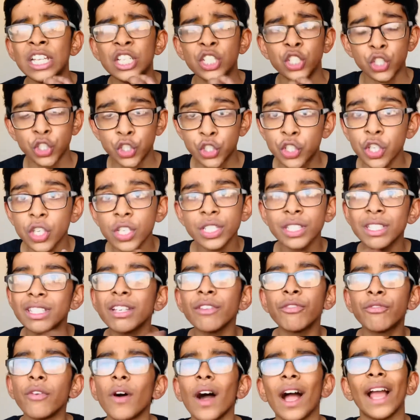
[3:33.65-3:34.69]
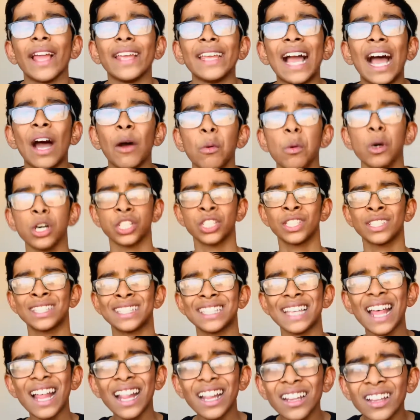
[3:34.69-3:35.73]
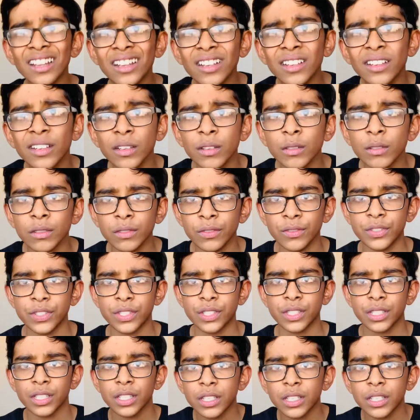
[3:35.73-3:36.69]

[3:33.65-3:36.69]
justify ourselves.